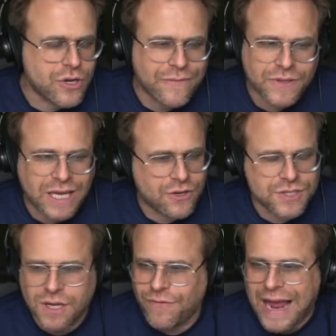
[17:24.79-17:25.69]
You have to get
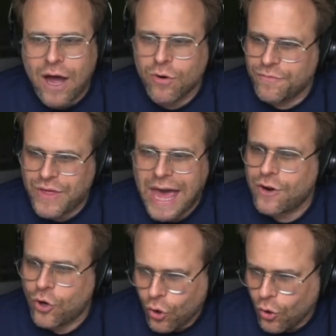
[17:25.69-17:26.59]
yourself out of
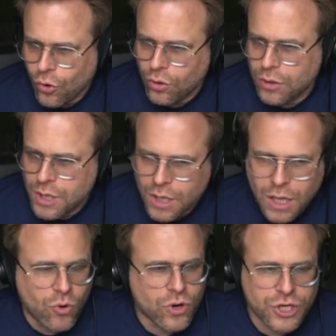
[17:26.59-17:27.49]
that hole,
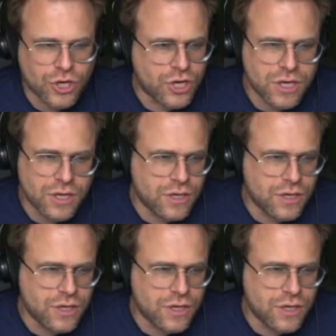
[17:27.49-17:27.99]
or you're